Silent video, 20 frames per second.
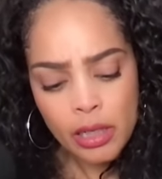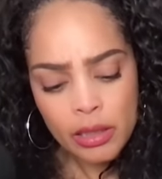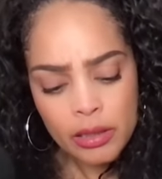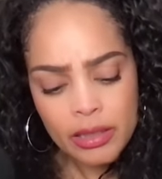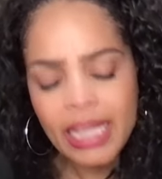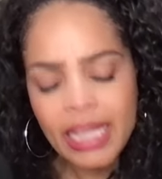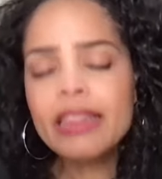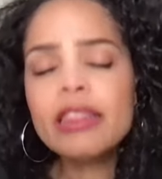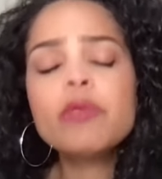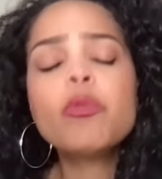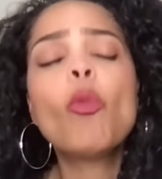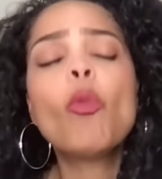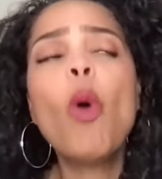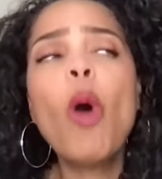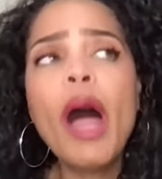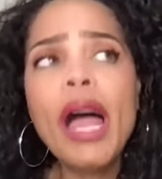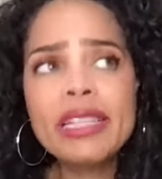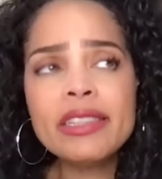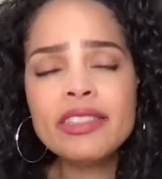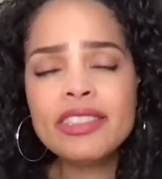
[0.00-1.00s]
that
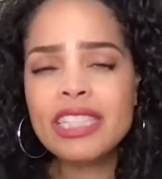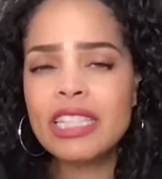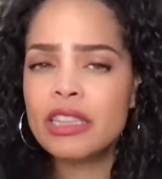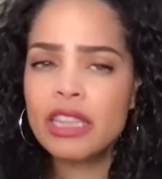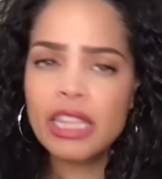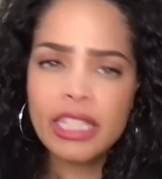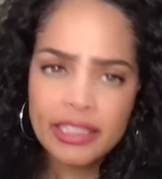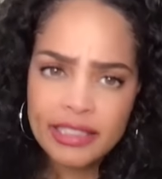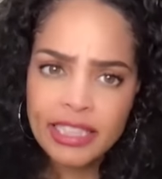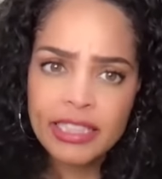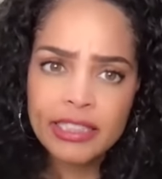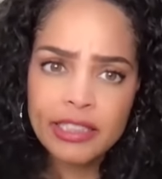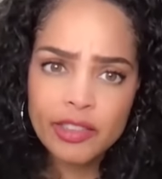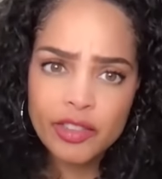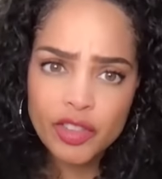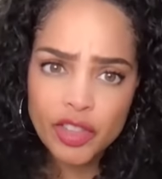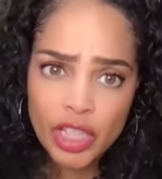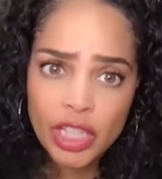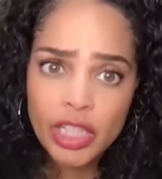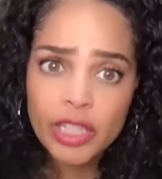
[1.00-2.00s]
wants and thinks he
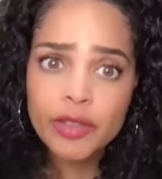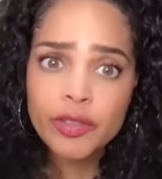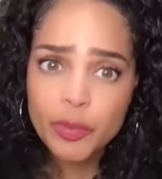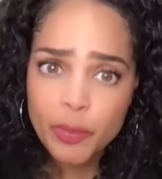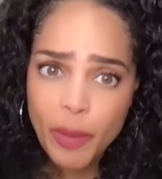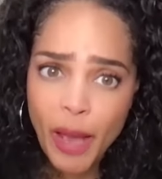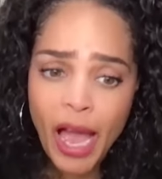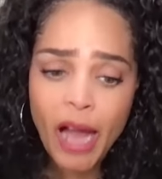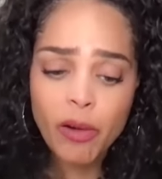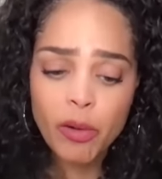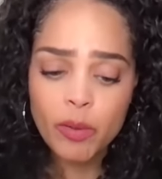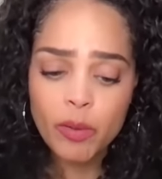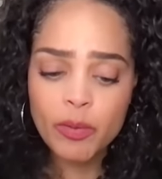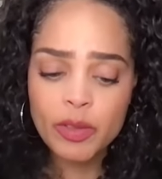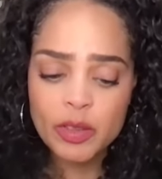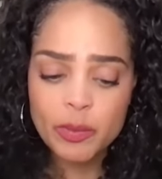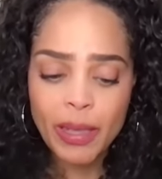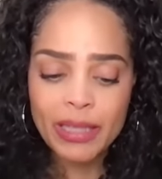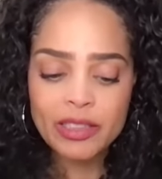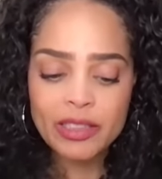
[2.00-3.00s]
deserves power and
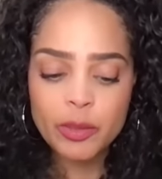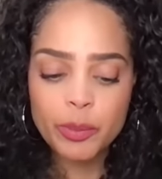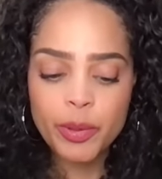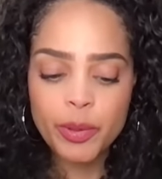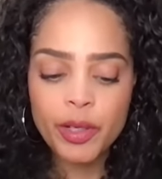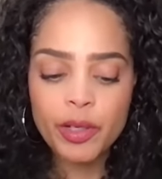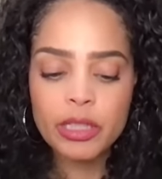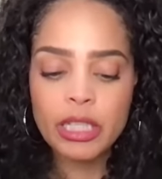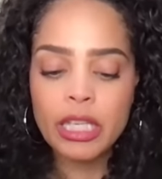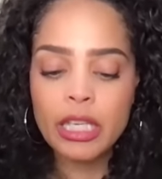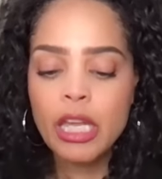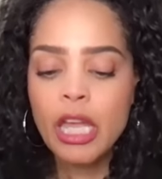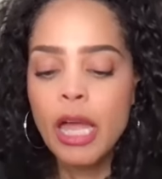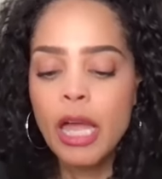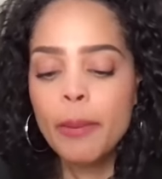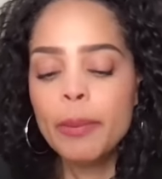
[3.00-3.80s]
responsibility,